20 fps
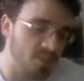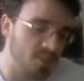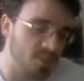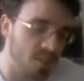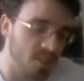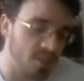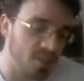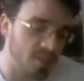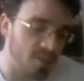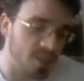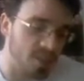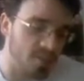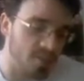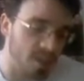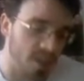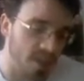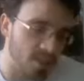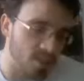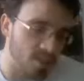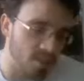for this card, and I'll get
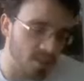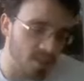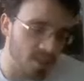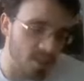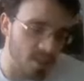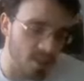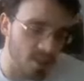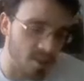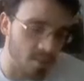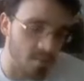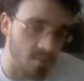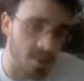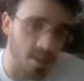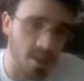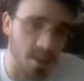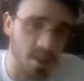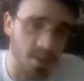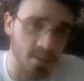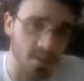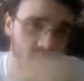back to it in a
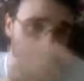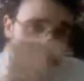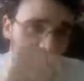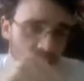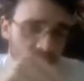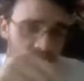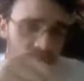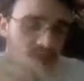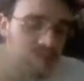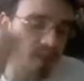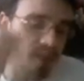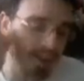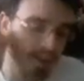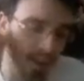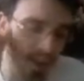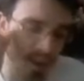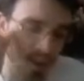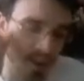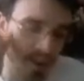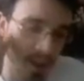minute, so we're going to leave that
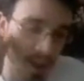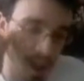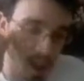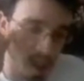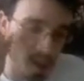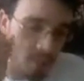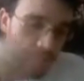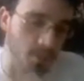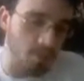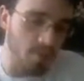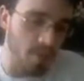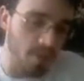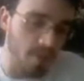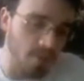there. We're